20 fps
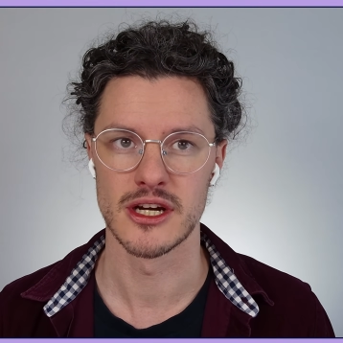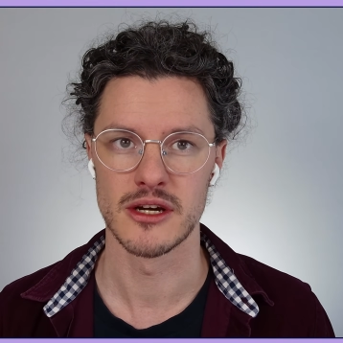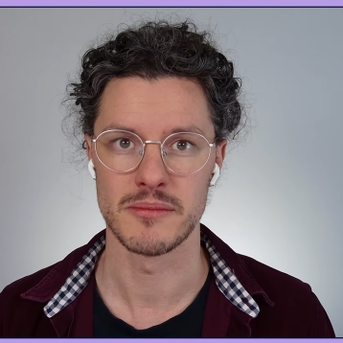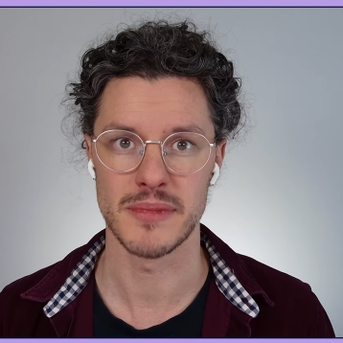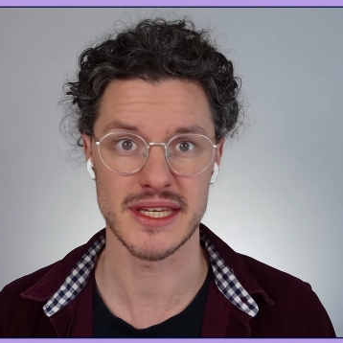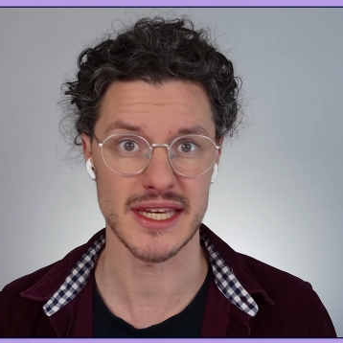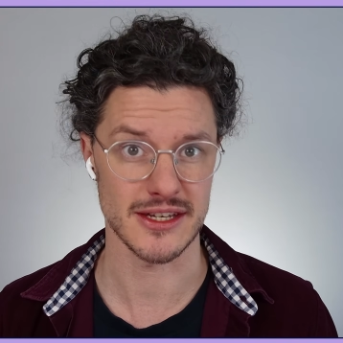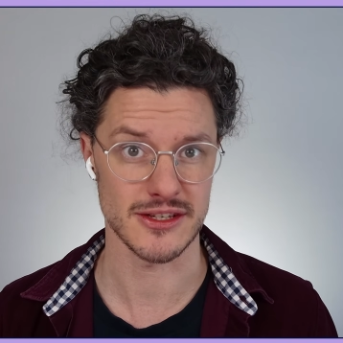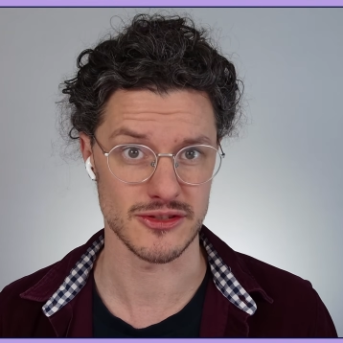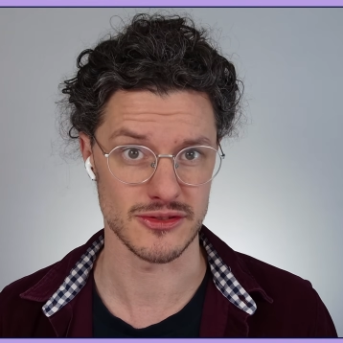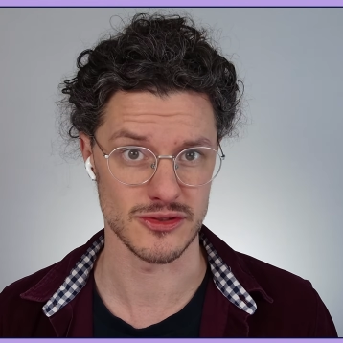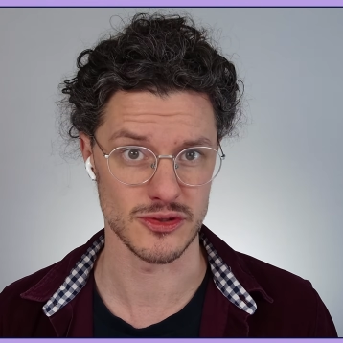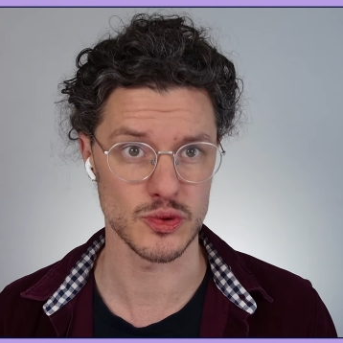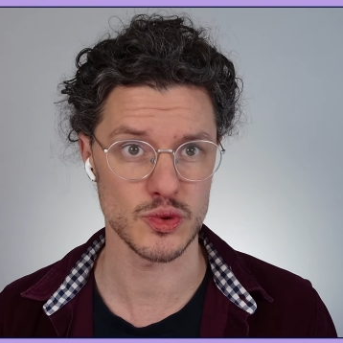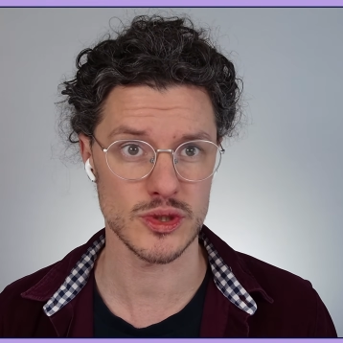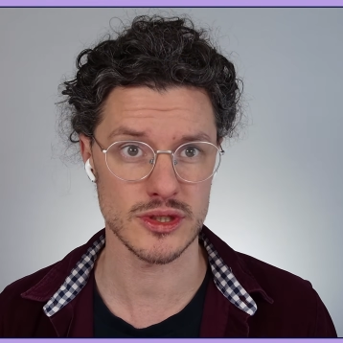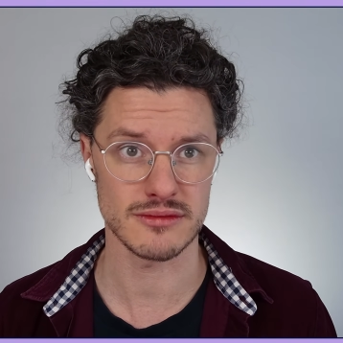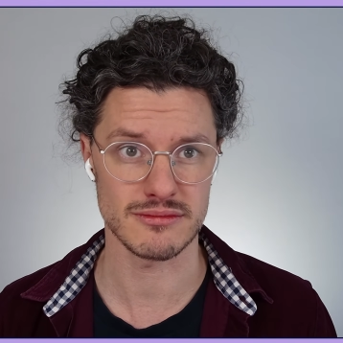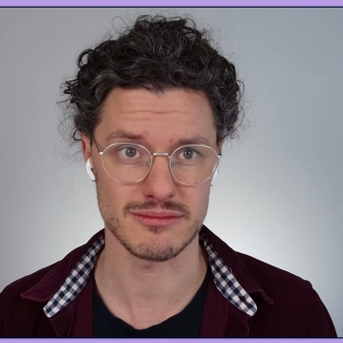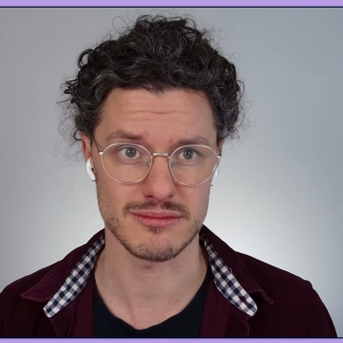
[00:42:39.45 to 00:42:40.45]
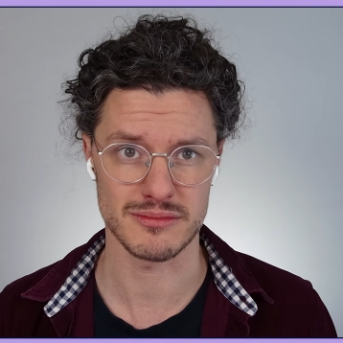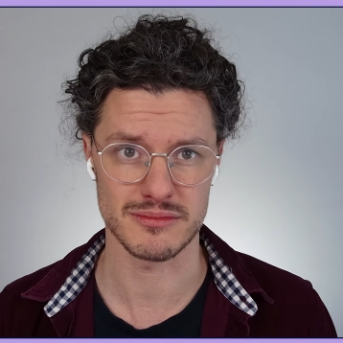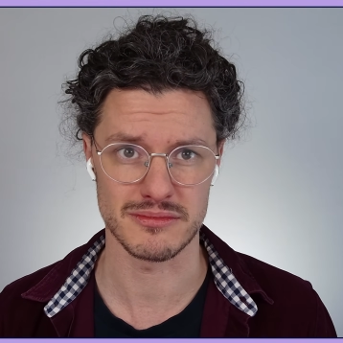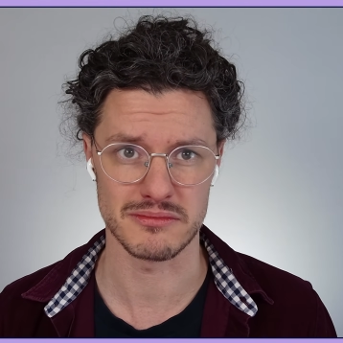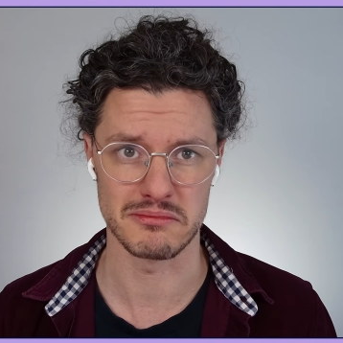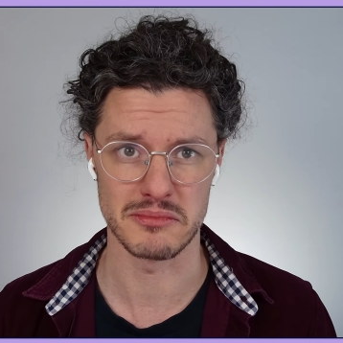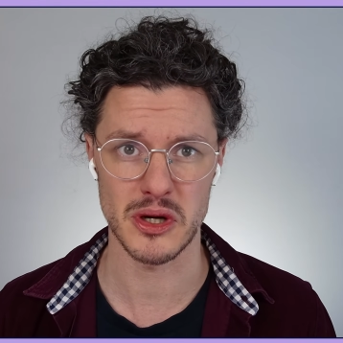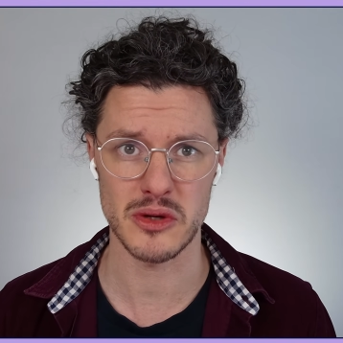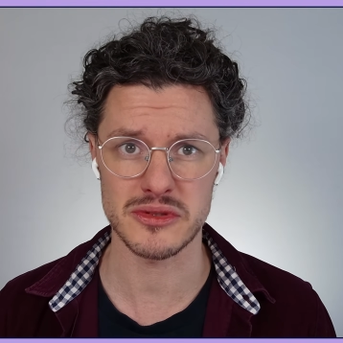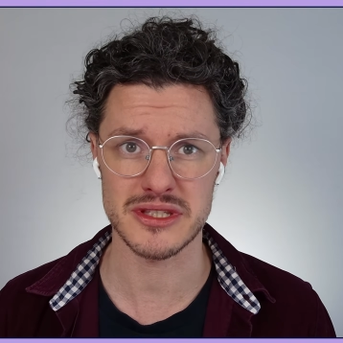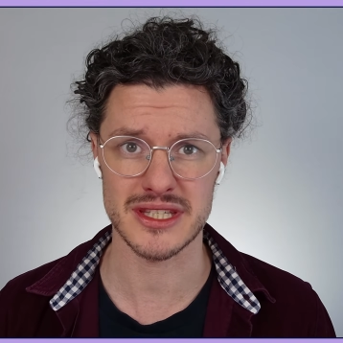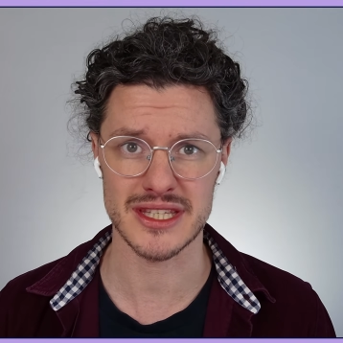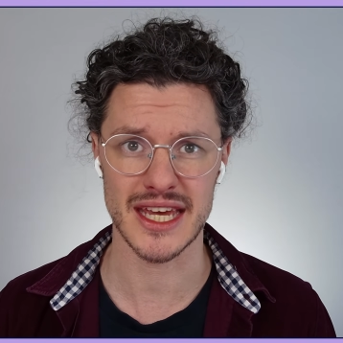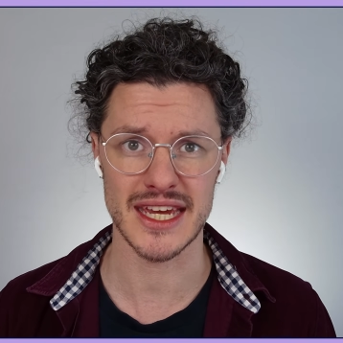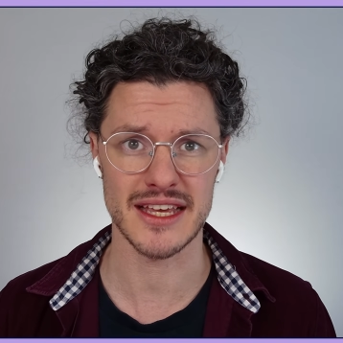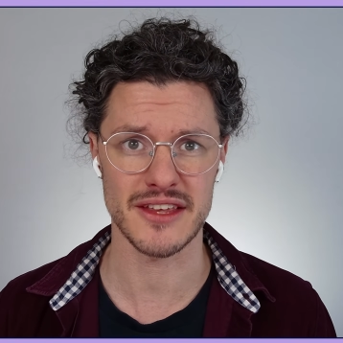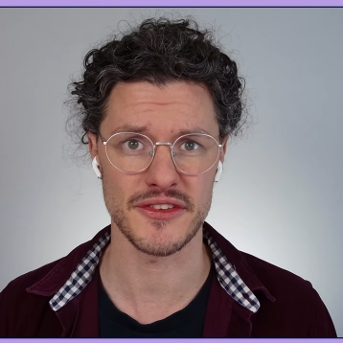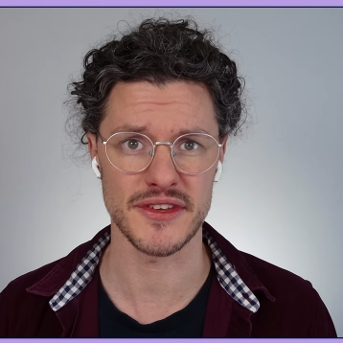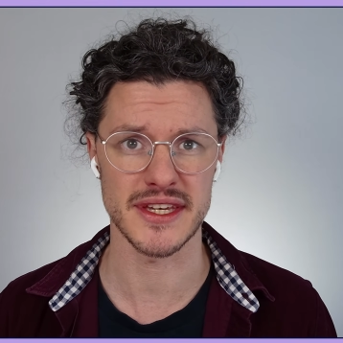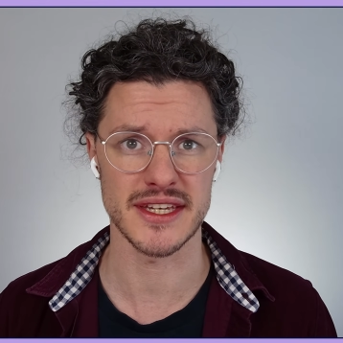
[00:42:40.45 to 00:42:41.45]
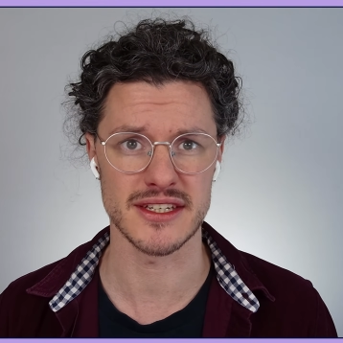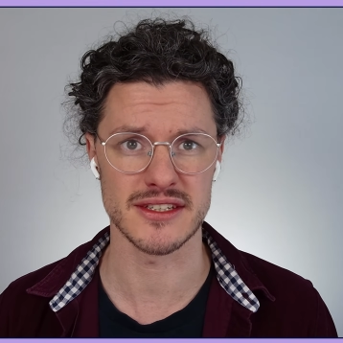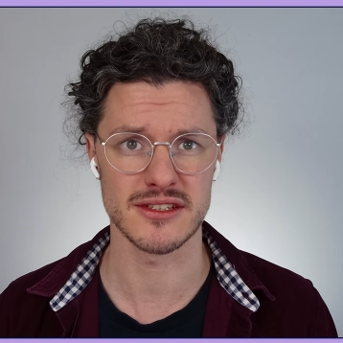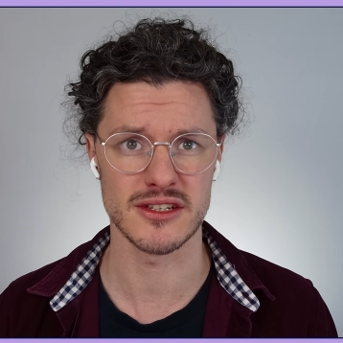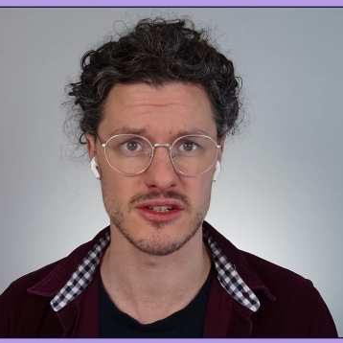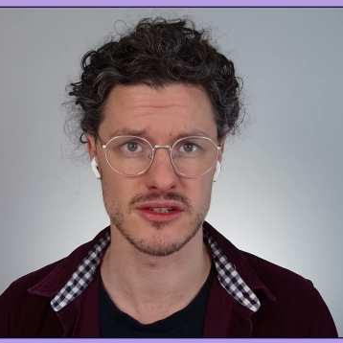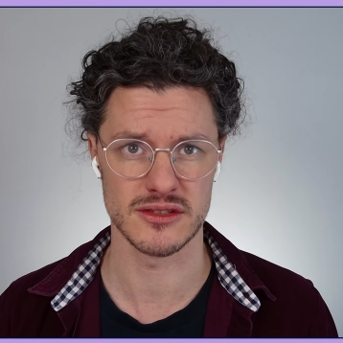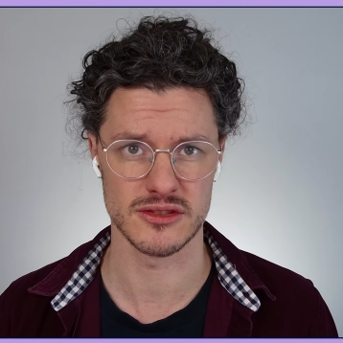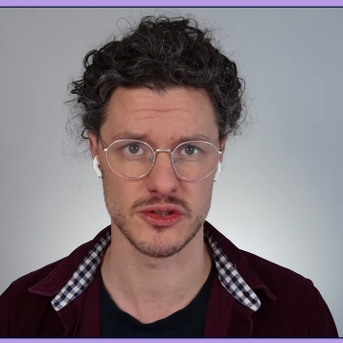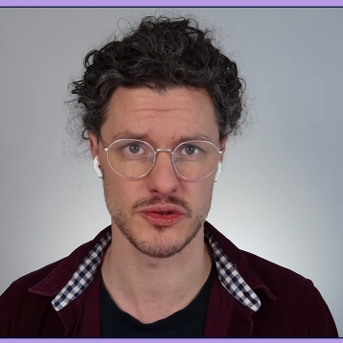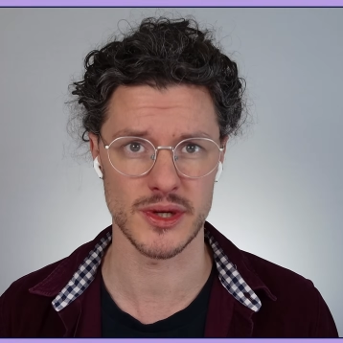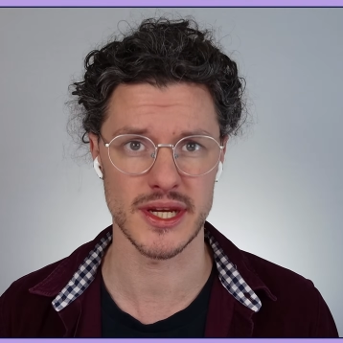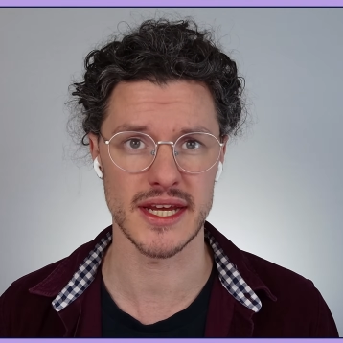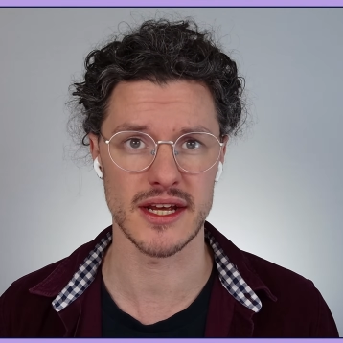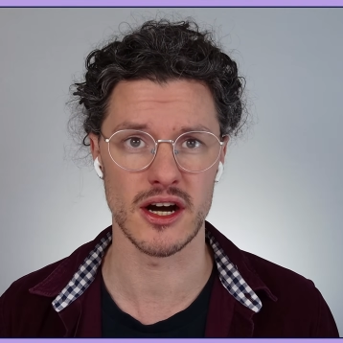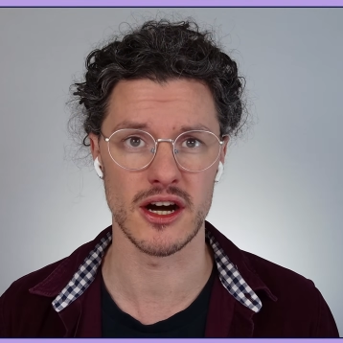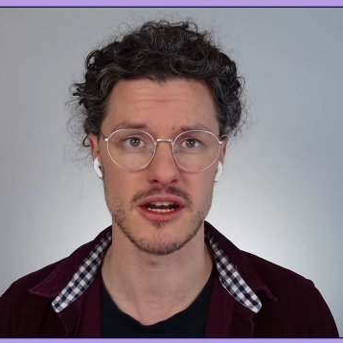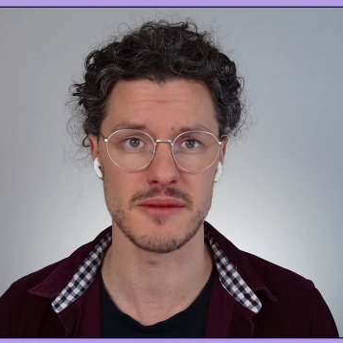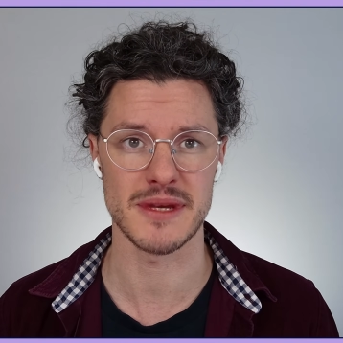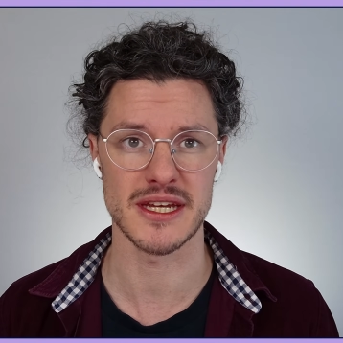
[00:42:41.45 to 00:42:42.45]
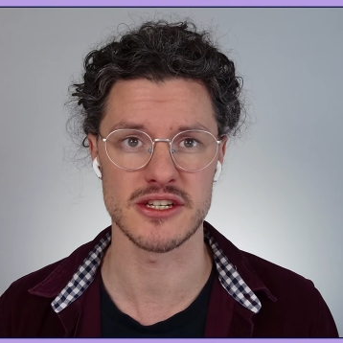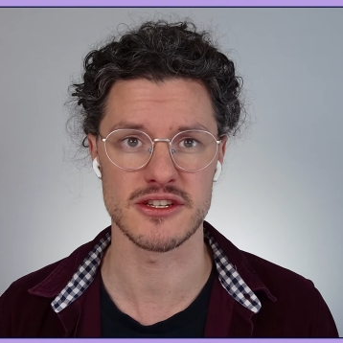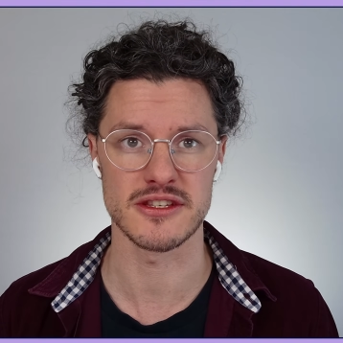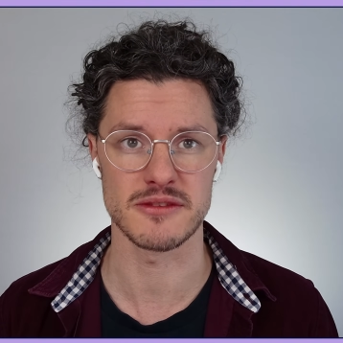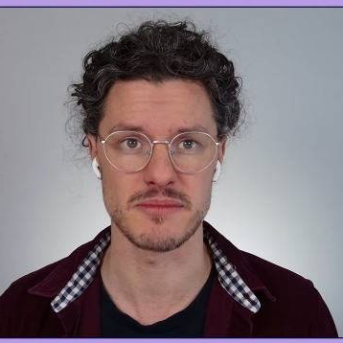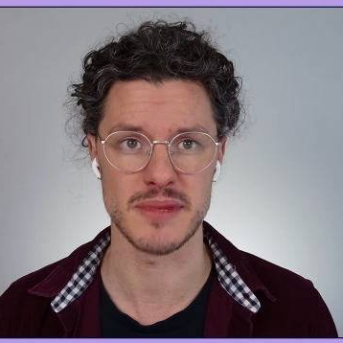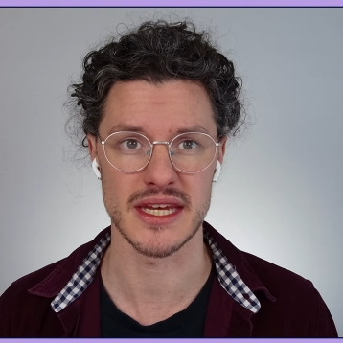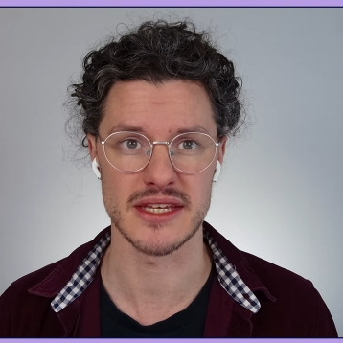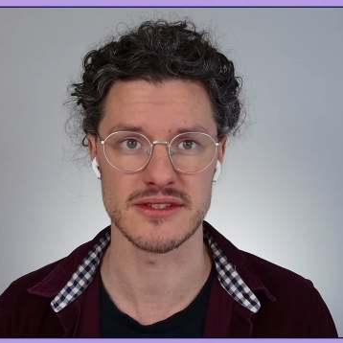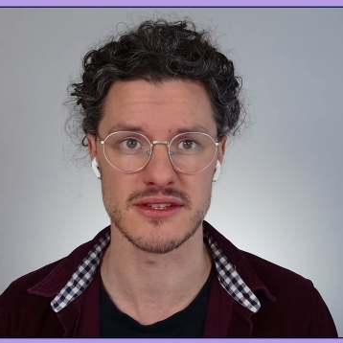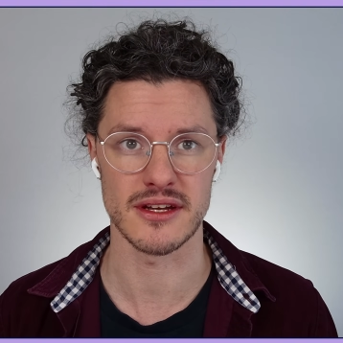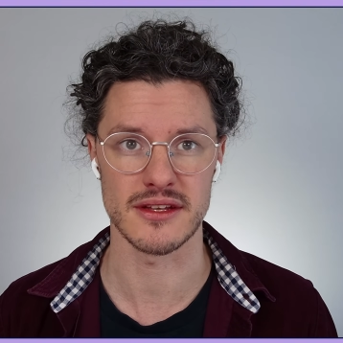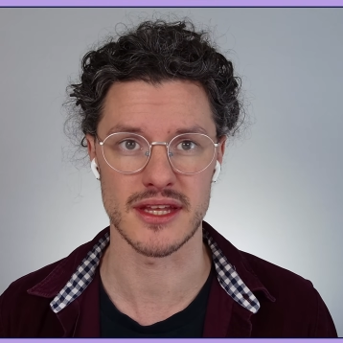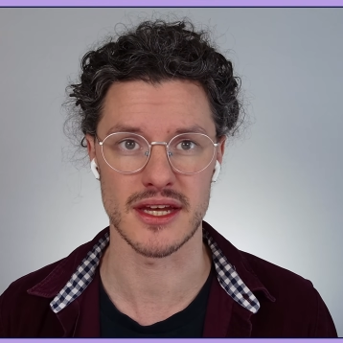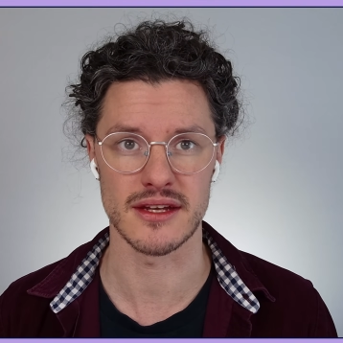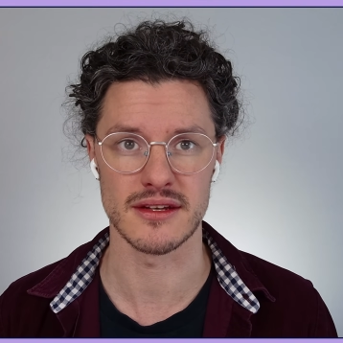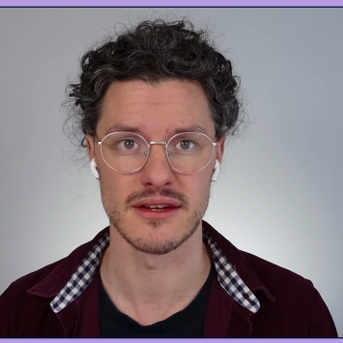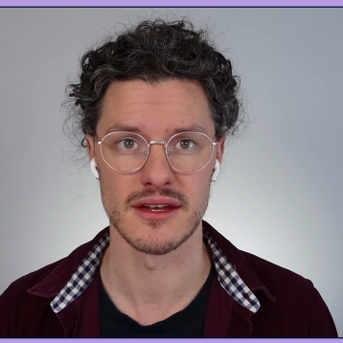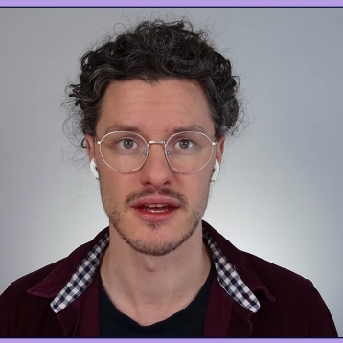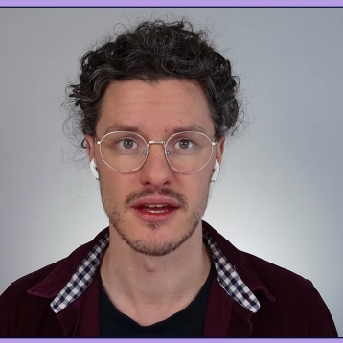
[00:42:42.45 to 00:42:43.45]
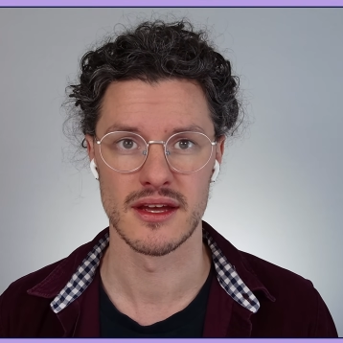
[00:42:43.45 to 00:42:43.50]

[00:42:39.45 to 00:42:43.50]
But yes, you could most likely create automations based on that.